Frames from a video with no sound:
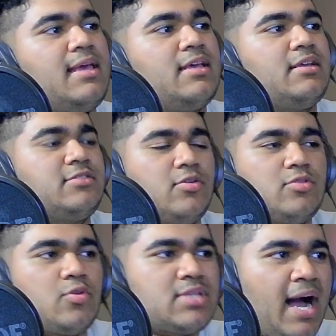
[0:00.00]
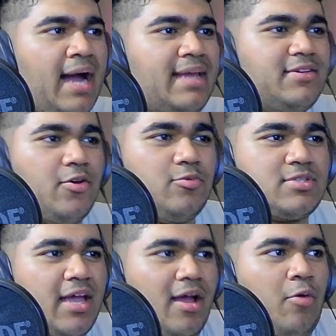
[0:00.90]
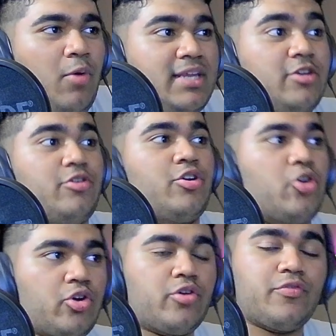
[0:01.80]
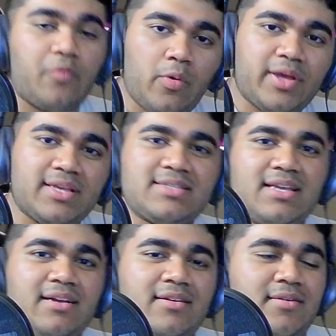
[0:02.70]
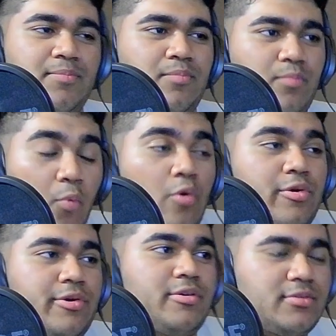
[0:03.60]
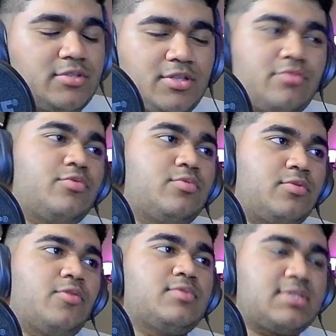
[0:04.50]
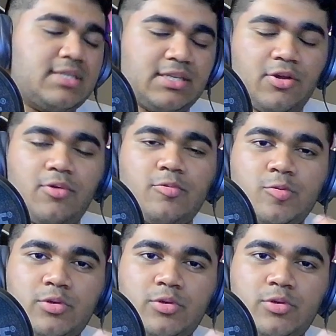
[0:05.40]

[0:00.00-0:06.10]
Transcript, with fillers: the, those high notes, I, I want to hear her voice um more through those. You know, well, we're